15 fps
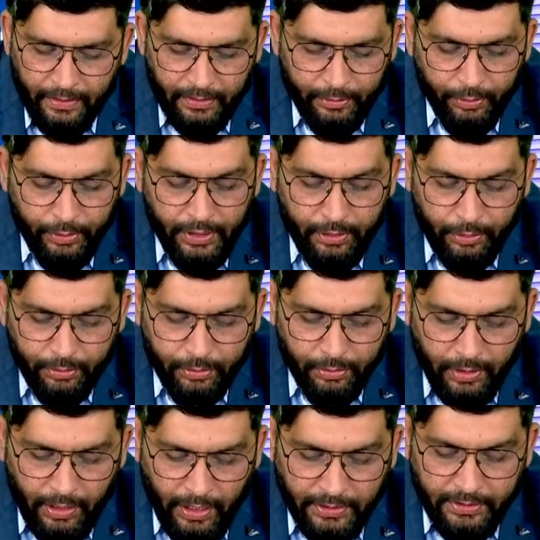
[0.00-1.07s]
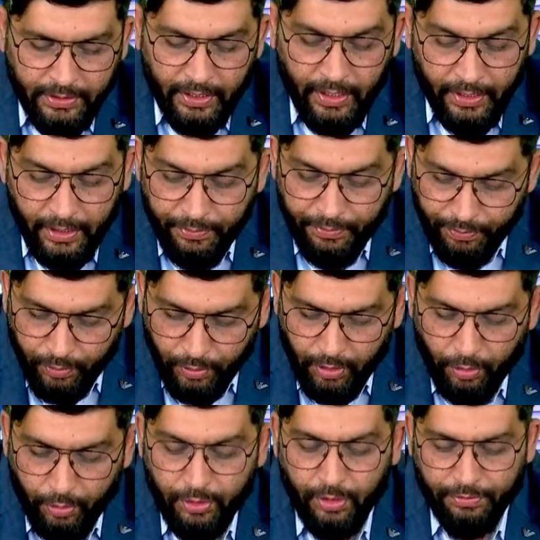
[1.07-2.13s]
you need to answer any 4
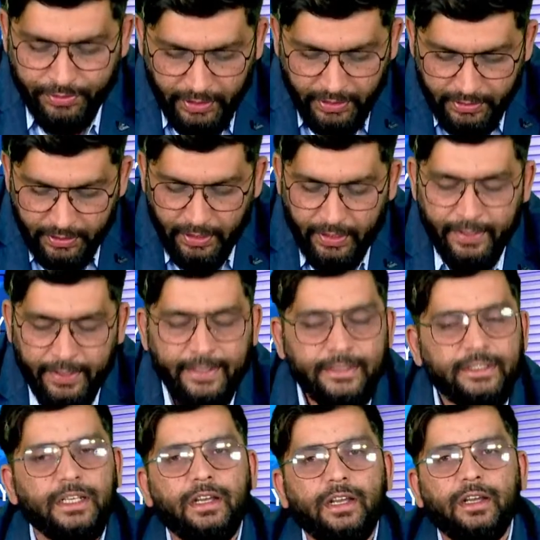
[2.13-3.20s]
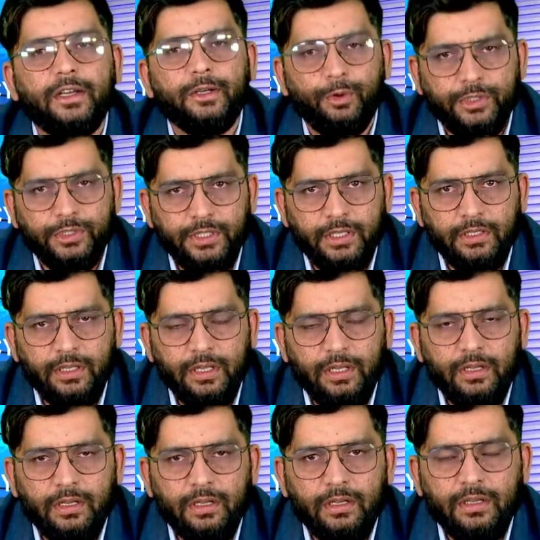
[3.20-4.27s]
out of 6, each question
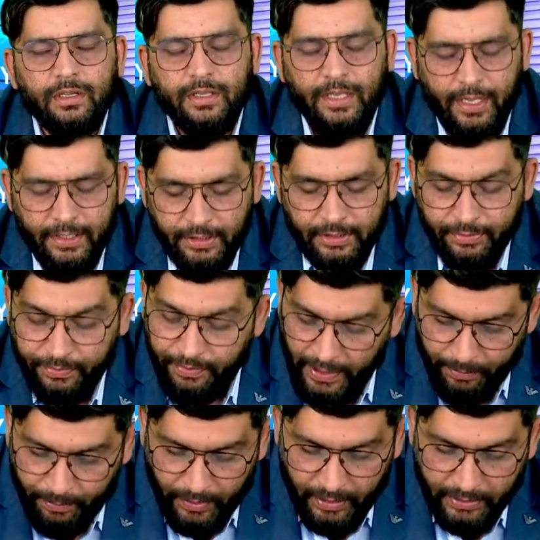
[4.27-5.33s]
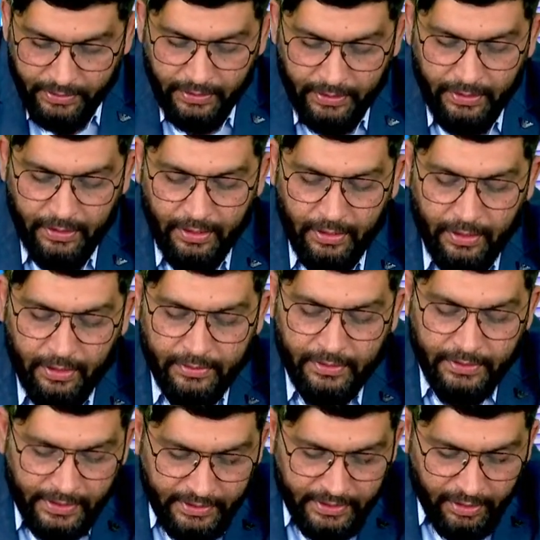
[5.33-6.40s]
carries 5 marks. The
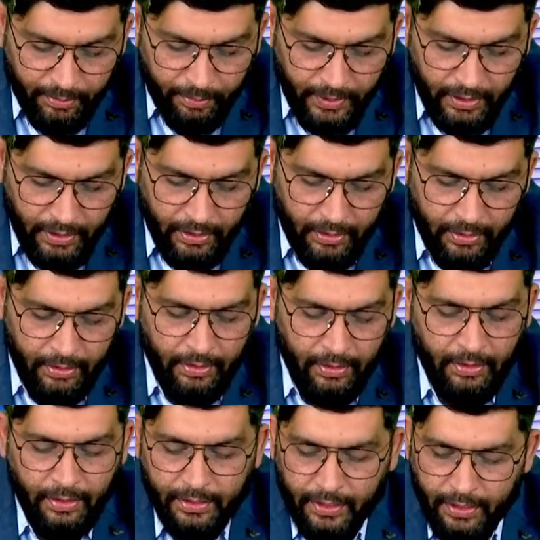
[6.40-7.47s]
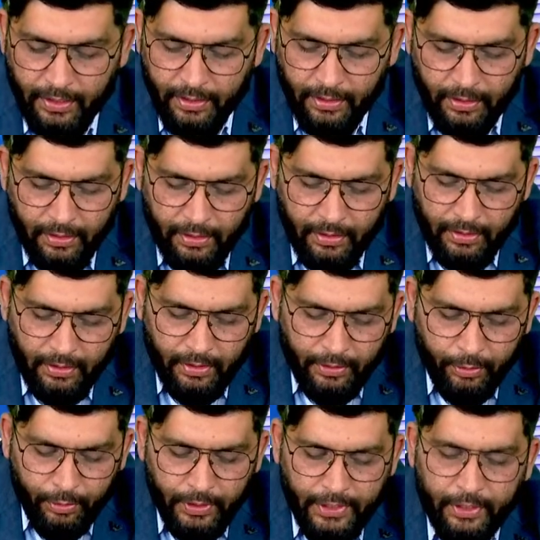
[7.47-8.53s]
section B, here
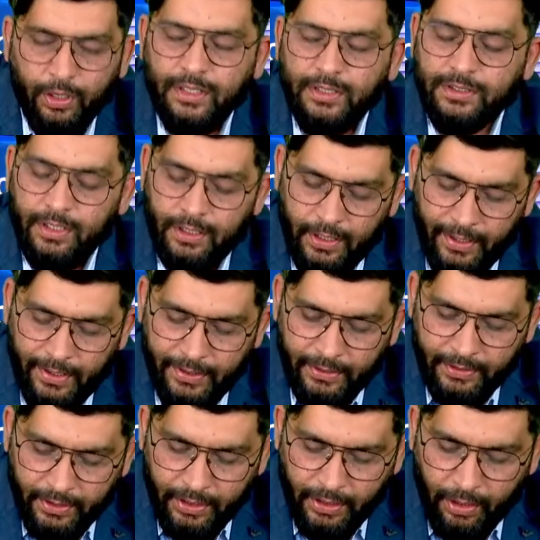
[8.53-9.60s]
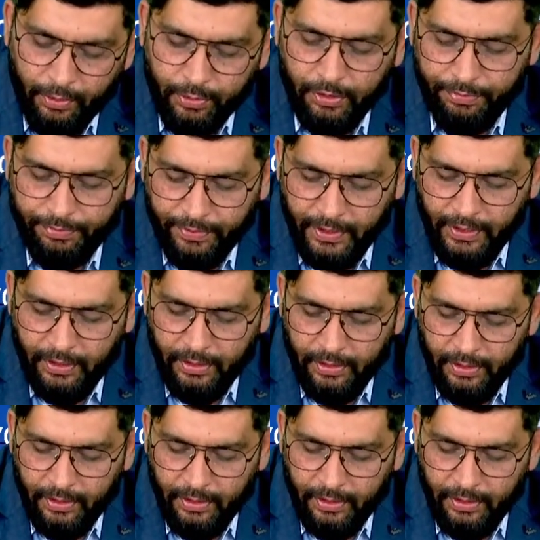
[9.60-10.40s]
you need to answer any 3 out of 5,